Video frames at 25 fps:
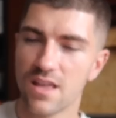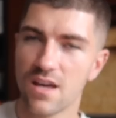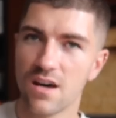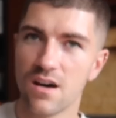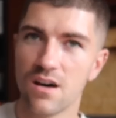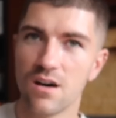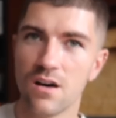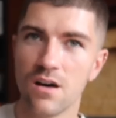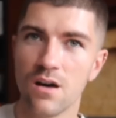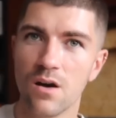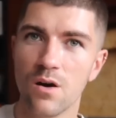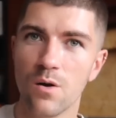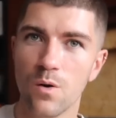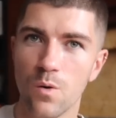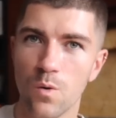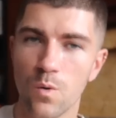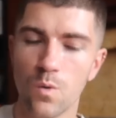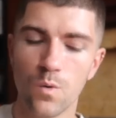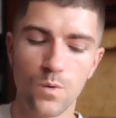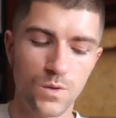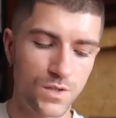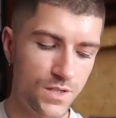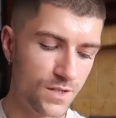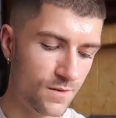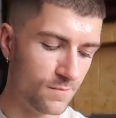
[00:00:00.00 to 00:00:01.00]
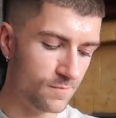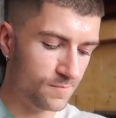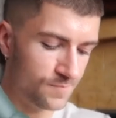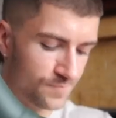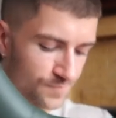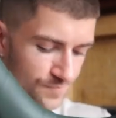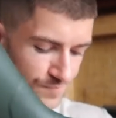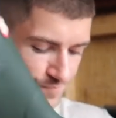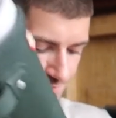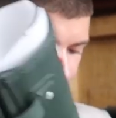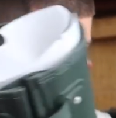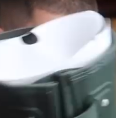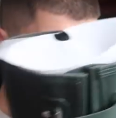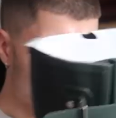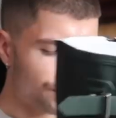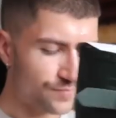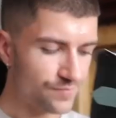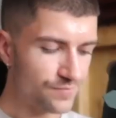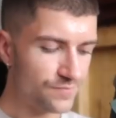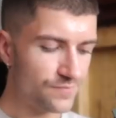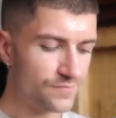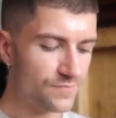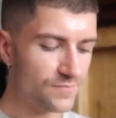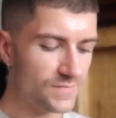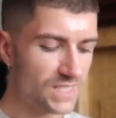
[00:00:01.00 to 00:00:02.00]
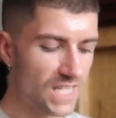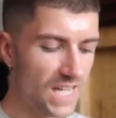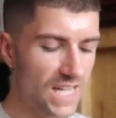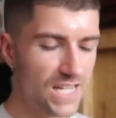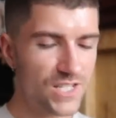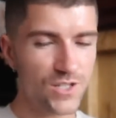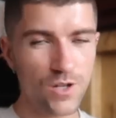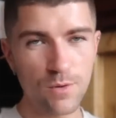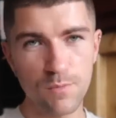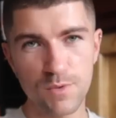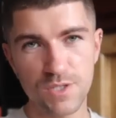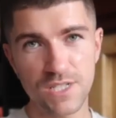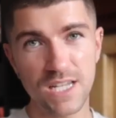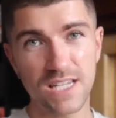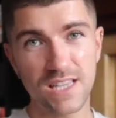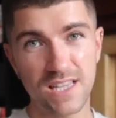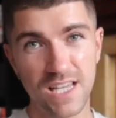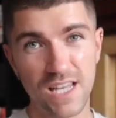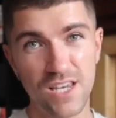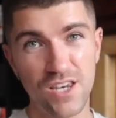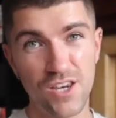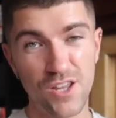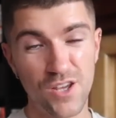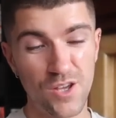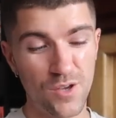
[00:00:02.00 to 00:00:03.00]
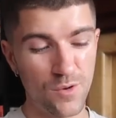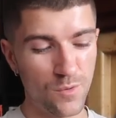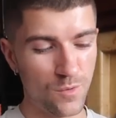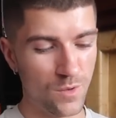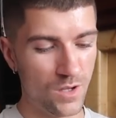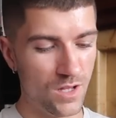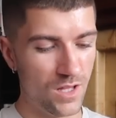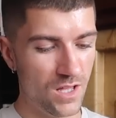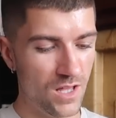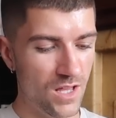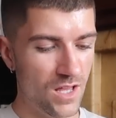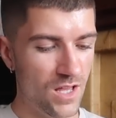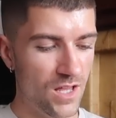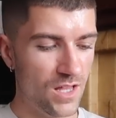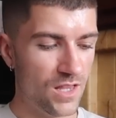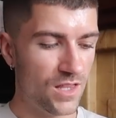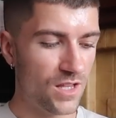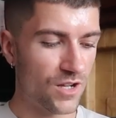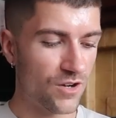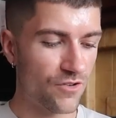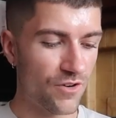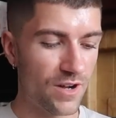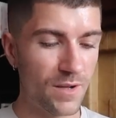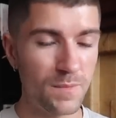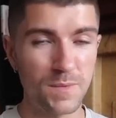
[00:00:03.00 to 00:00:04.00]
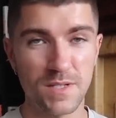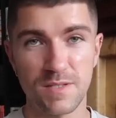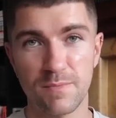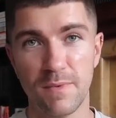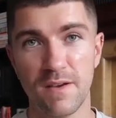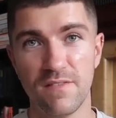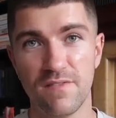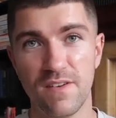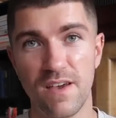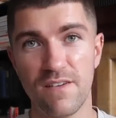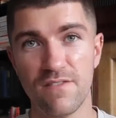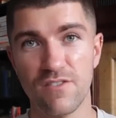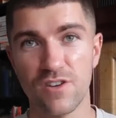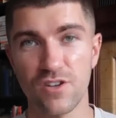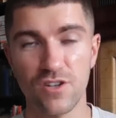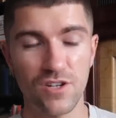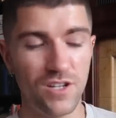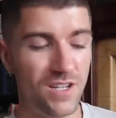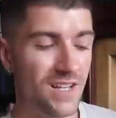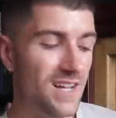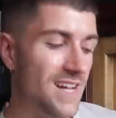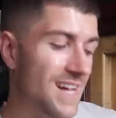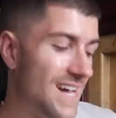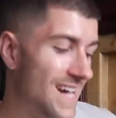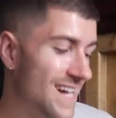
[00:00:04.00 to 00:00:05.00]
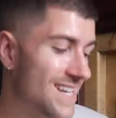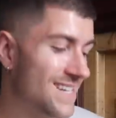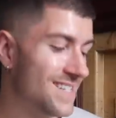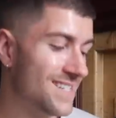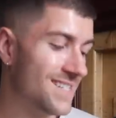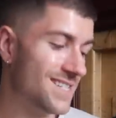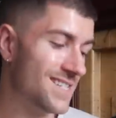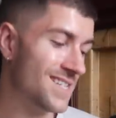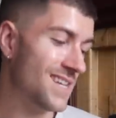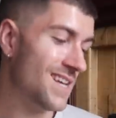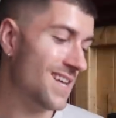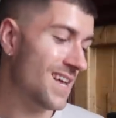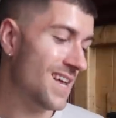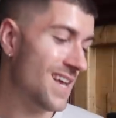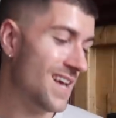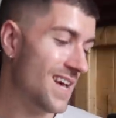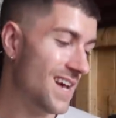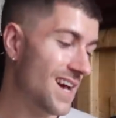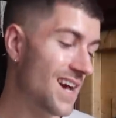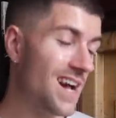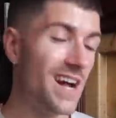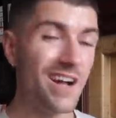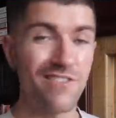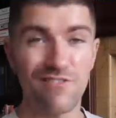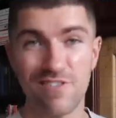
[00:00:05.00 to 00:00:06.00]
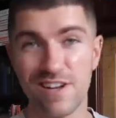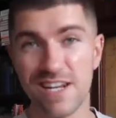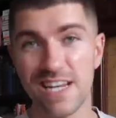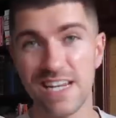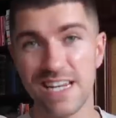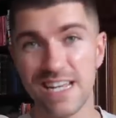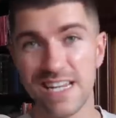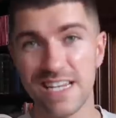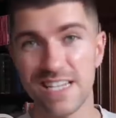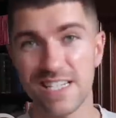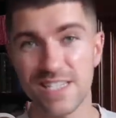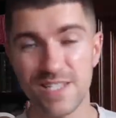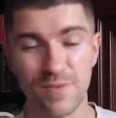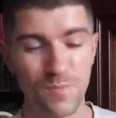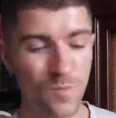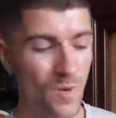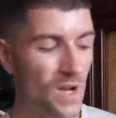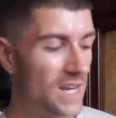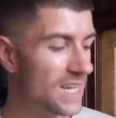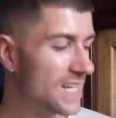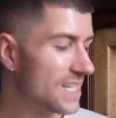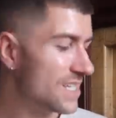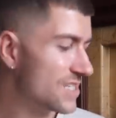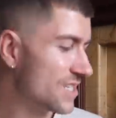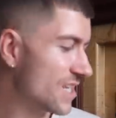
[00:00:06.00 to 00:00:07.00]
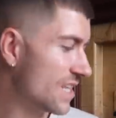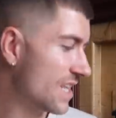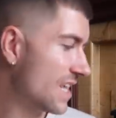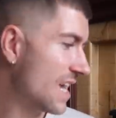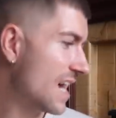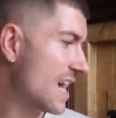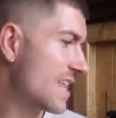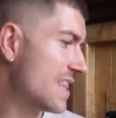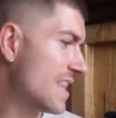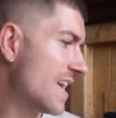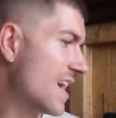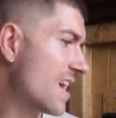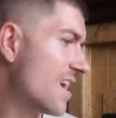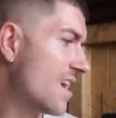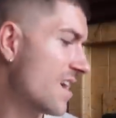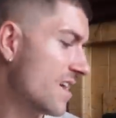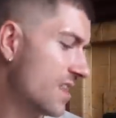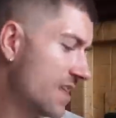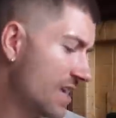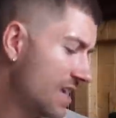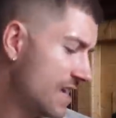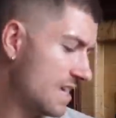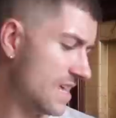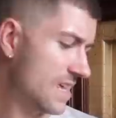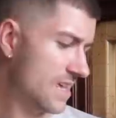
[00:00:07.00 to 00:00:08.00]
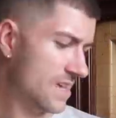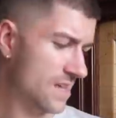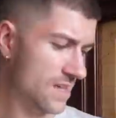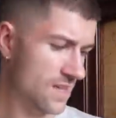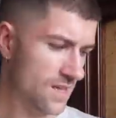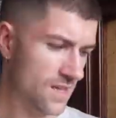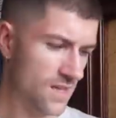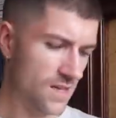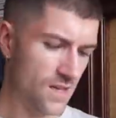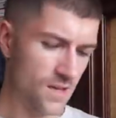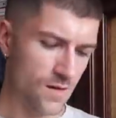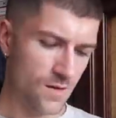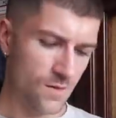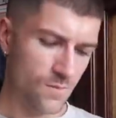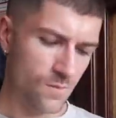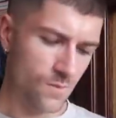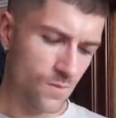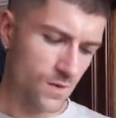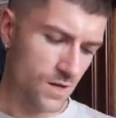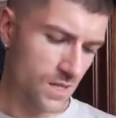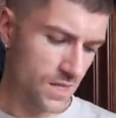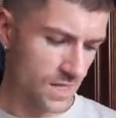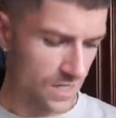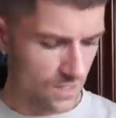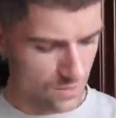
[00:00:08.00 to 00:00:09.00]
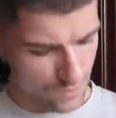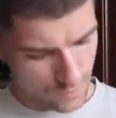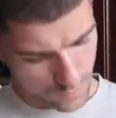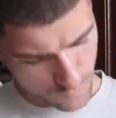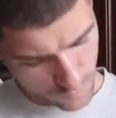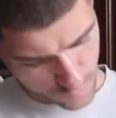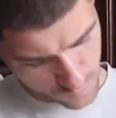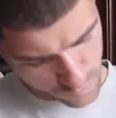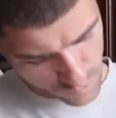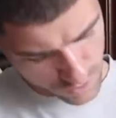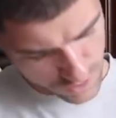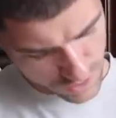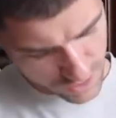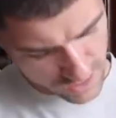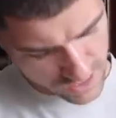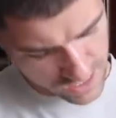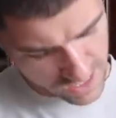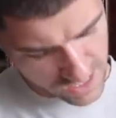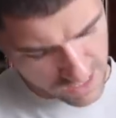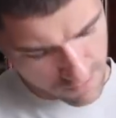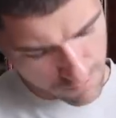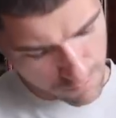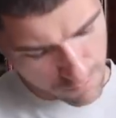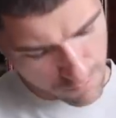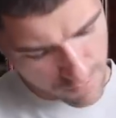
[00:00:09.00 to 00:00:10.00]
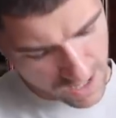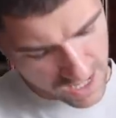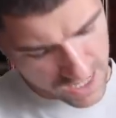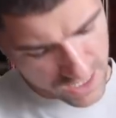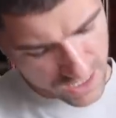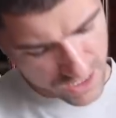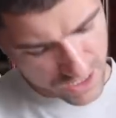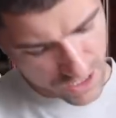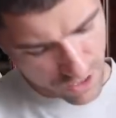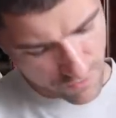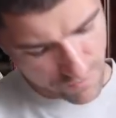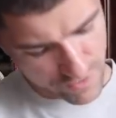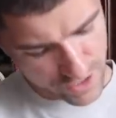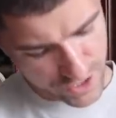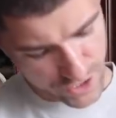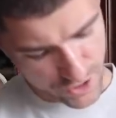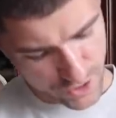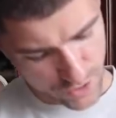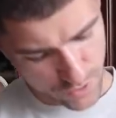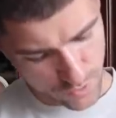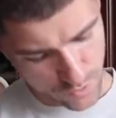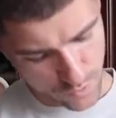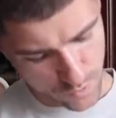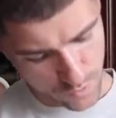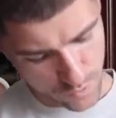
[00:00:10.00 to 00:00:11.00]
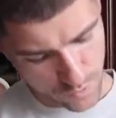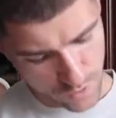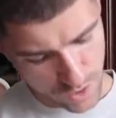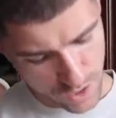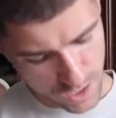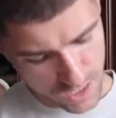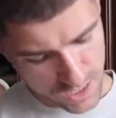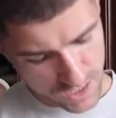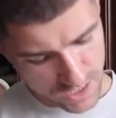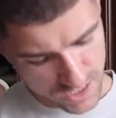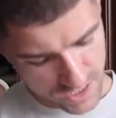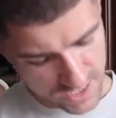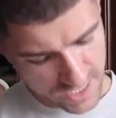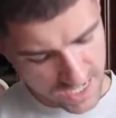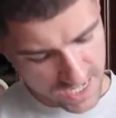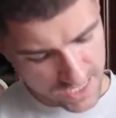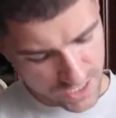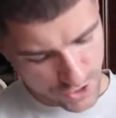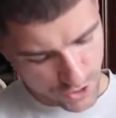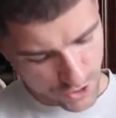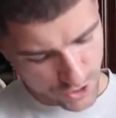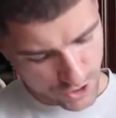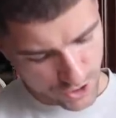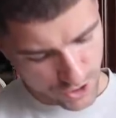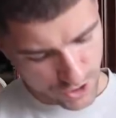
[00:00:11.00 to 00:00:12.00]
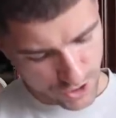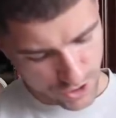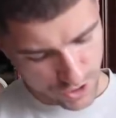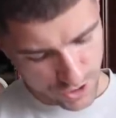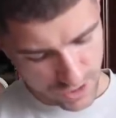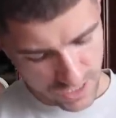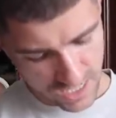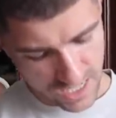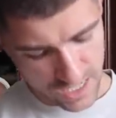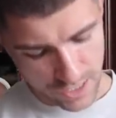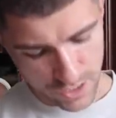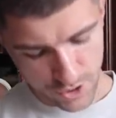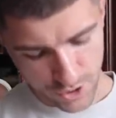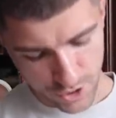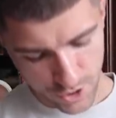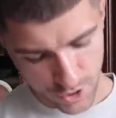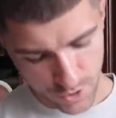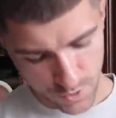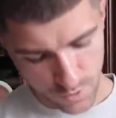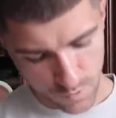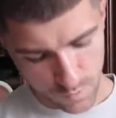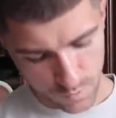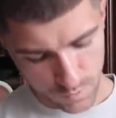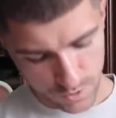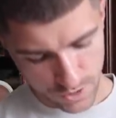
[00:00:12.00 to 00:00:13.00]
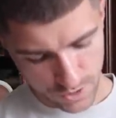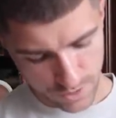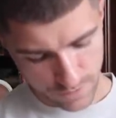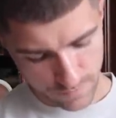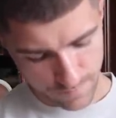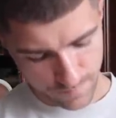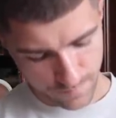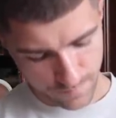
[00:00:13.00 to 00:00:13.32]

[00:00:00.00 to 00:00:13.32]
they are awesome. It's almost like they knew the green was my favourite colour and I really needed some wellies. So yeah, they are the, what are they called? The Men's Original Side Adjusters in Short